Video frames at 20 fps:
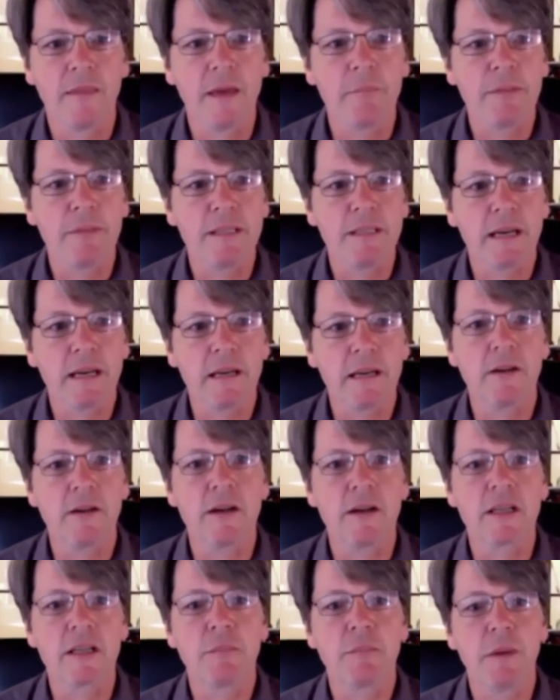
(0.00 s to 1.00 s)
And that
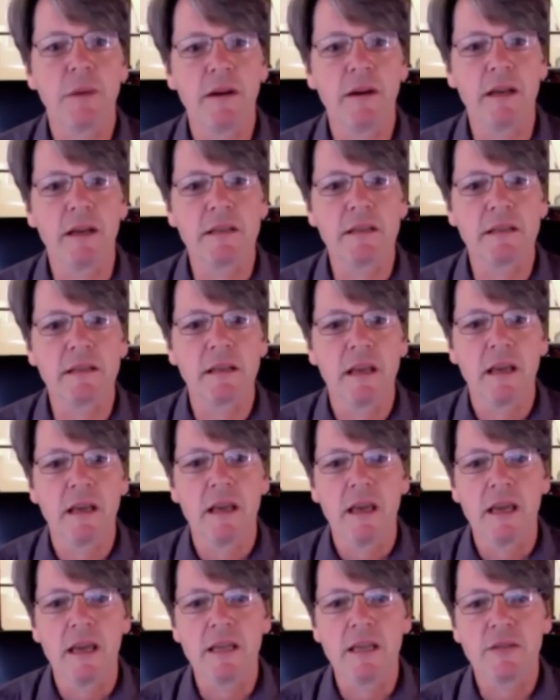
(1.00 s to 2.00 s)
particular experience
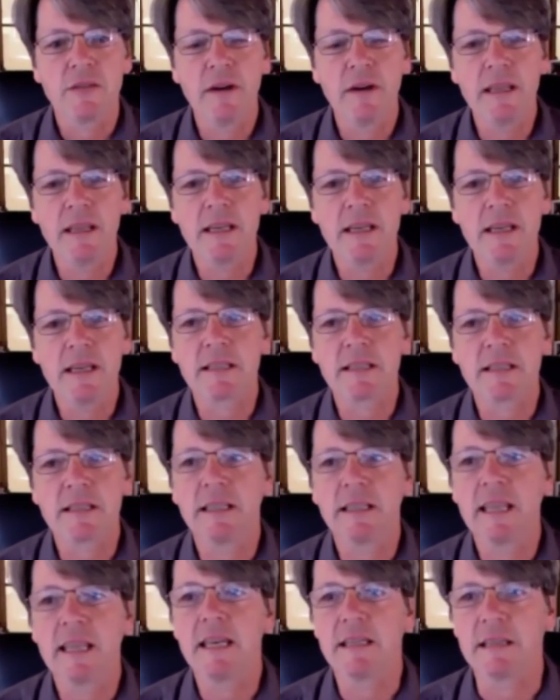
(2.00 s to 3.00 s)
is really a
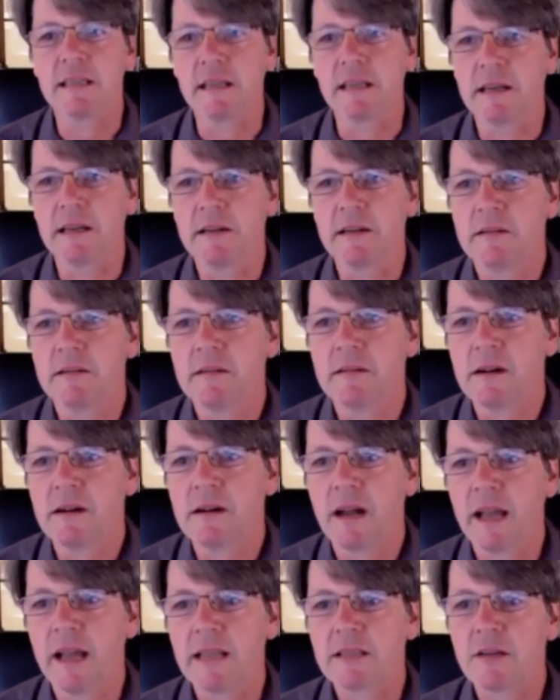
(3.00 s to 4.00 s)
solidity.
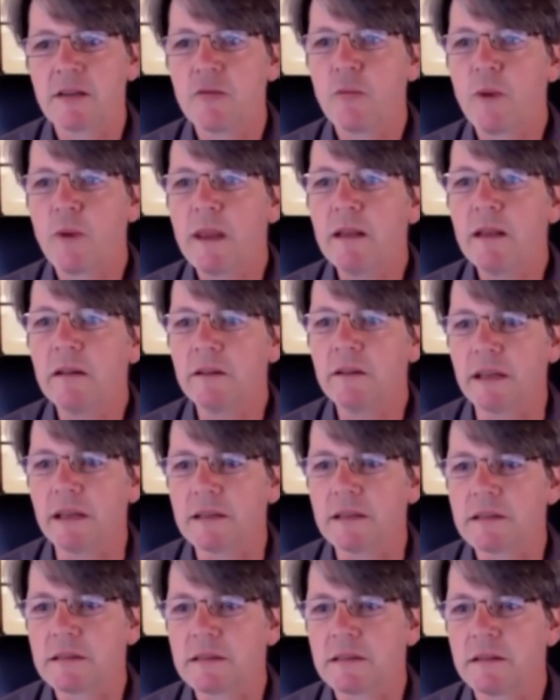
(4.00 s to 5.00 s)
It's a
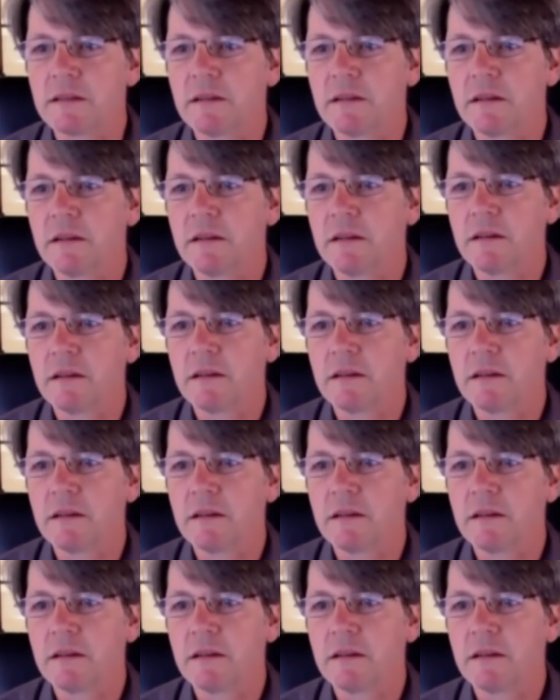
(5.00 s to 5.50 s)
realness